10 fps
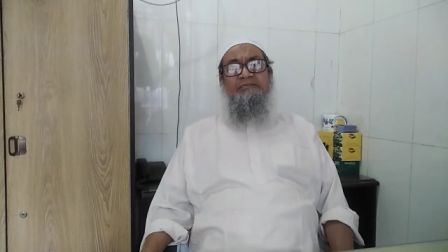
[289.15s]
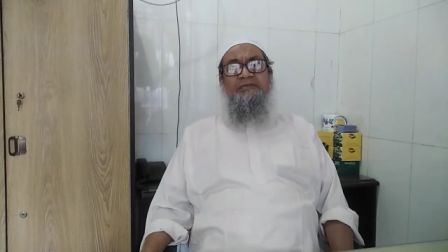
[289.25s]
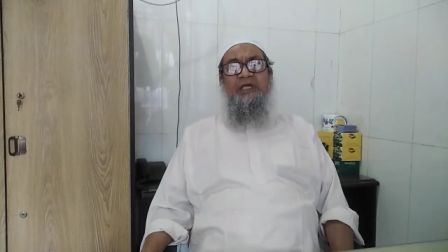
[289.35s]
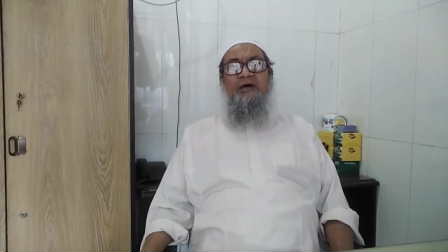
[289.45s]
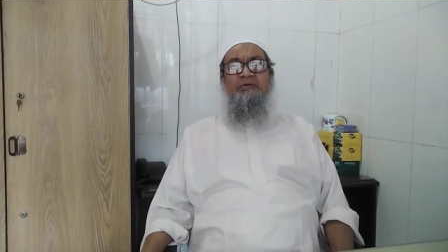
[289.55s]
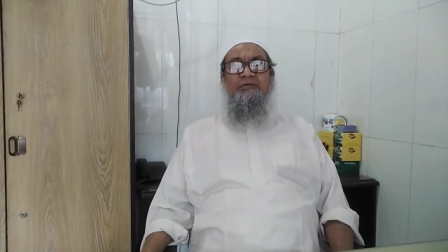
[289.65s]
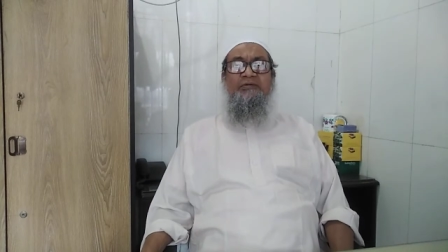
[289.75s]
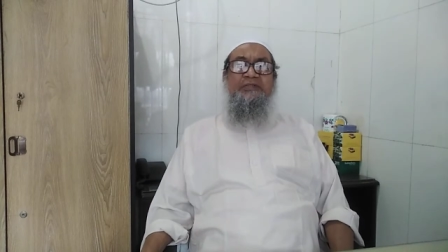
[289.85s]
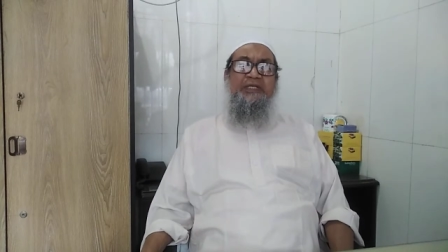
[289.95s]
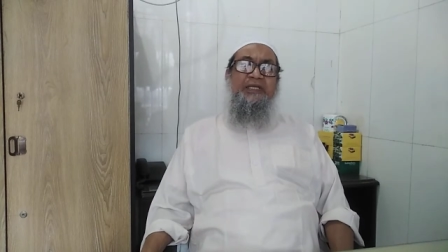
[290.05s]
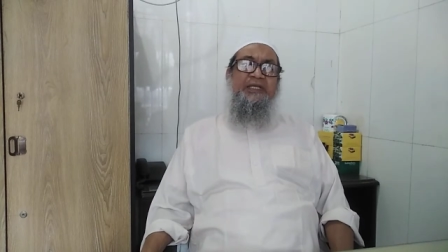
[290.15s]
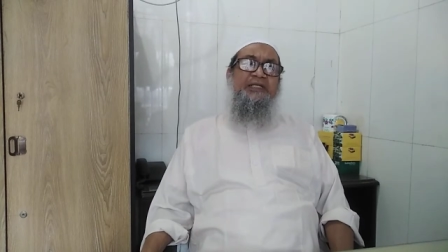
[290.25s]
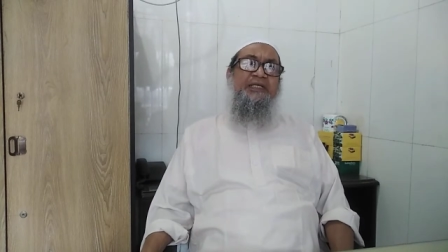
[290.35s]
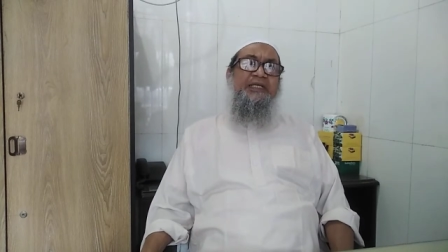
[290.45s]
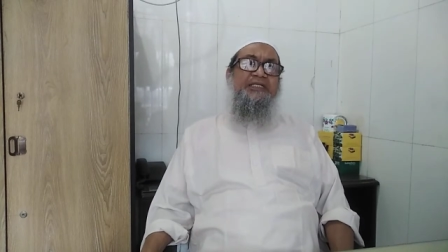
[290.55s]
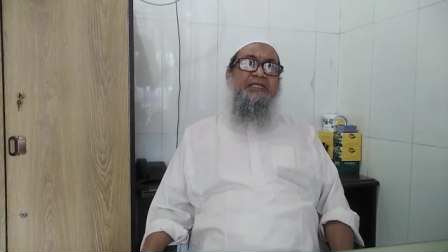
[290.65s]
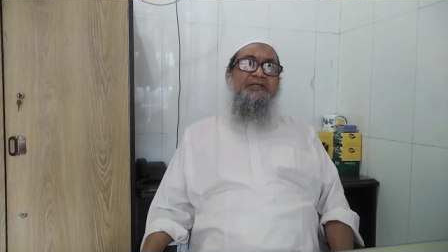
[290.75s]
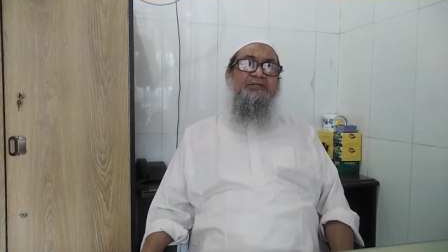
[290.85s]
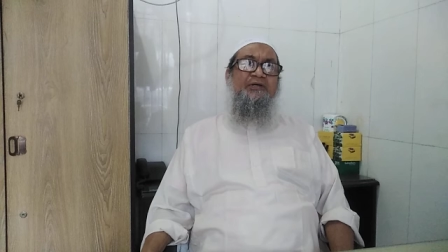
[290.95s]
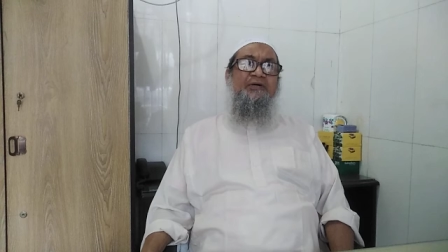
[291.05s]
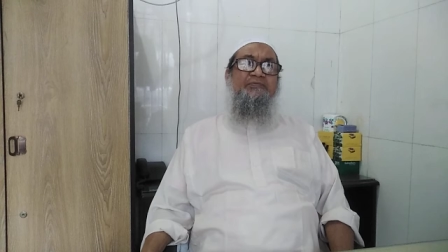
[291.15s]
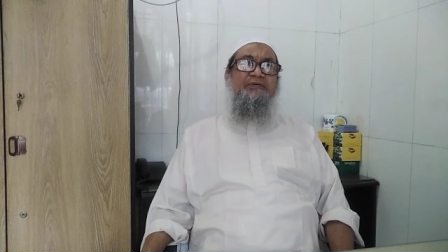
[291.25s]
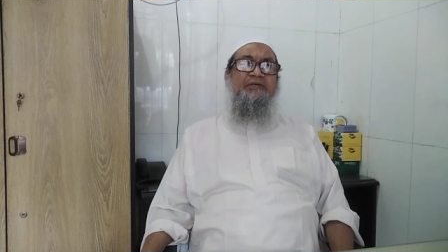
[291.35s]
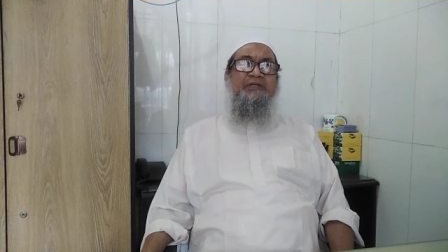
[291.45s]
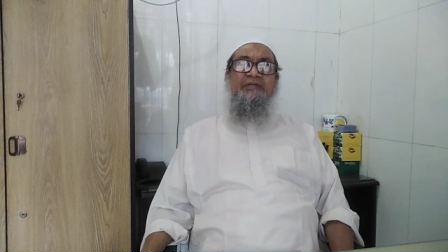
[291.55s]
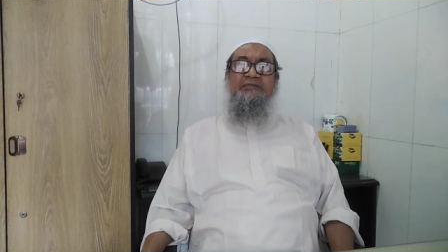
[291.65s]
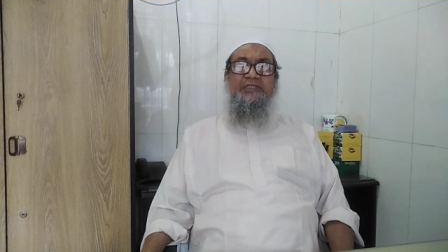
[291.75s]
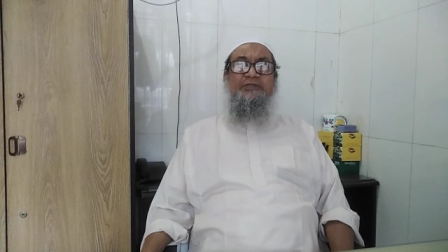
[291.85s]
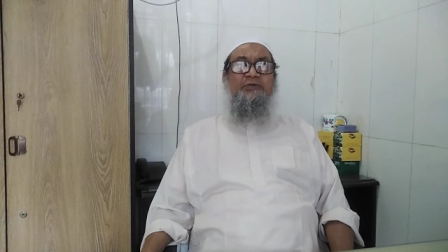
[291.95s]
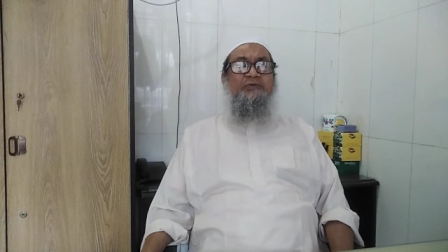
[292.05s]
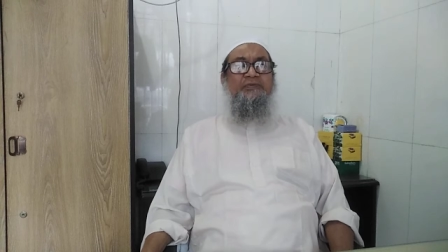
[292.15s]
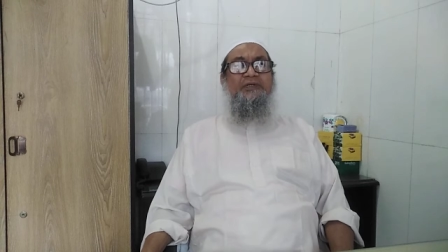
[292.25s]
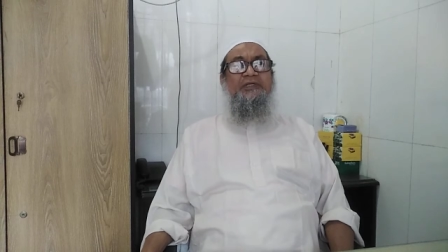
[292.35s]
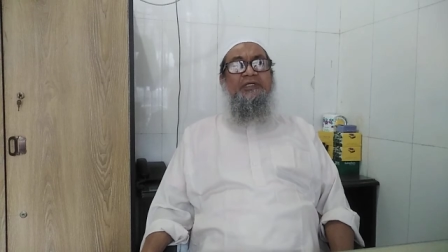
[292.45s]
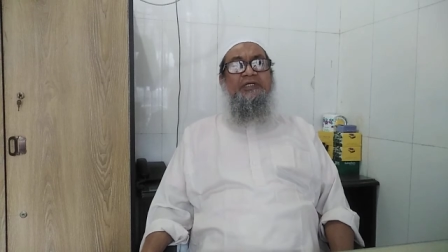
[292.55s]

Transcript: Now, the indications of this group,